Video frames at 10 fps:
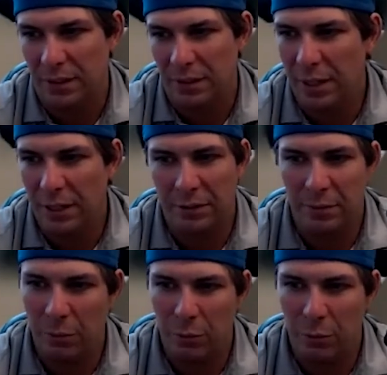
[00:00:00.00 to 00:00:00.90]
I mean, I don't even
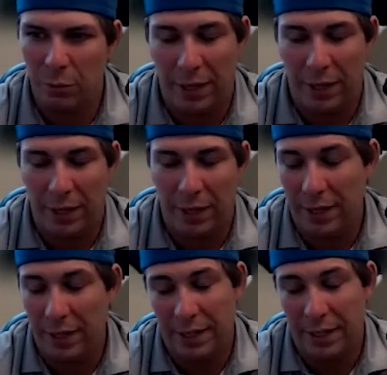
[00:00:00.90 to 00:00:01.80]
remember like, I, I
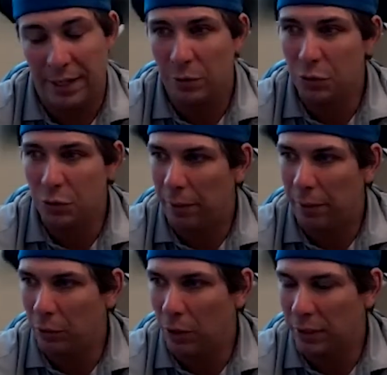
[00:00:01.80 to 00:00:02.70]
can't even say when YouTube
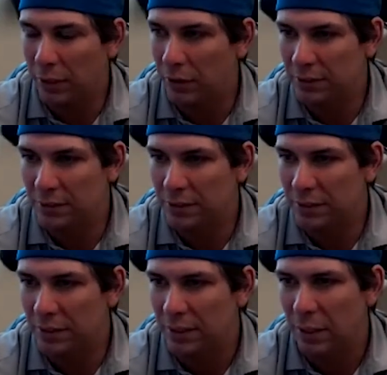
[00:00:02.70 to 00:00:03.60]
came along, you know, I just,
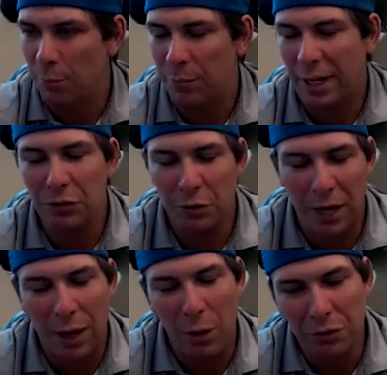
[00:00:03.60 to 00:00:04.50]
but I also,
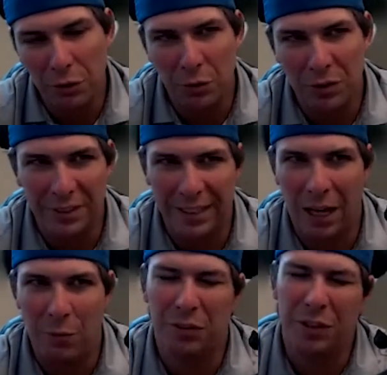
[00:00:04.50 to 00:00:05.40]
I also was like,
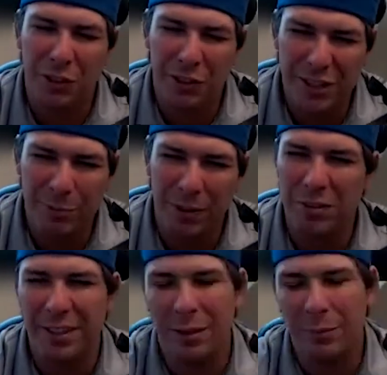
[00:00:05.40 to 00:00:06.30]
I was curious, but I
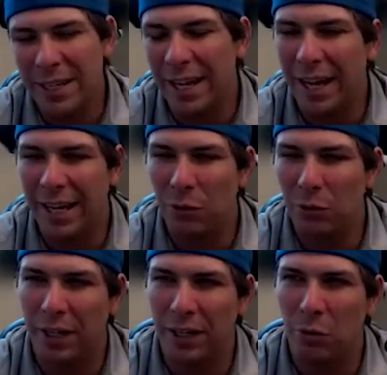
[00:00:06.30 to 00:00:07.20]
was like, man, I, I
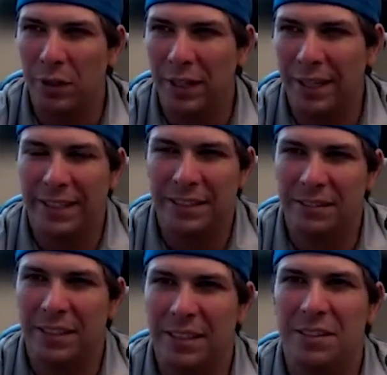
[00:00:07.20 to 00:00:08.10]
don't, I don't like, it
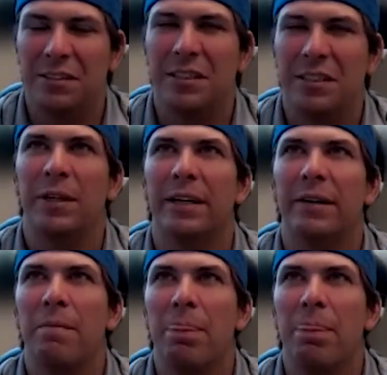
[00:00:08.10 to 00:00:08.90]
just, it just seemed like,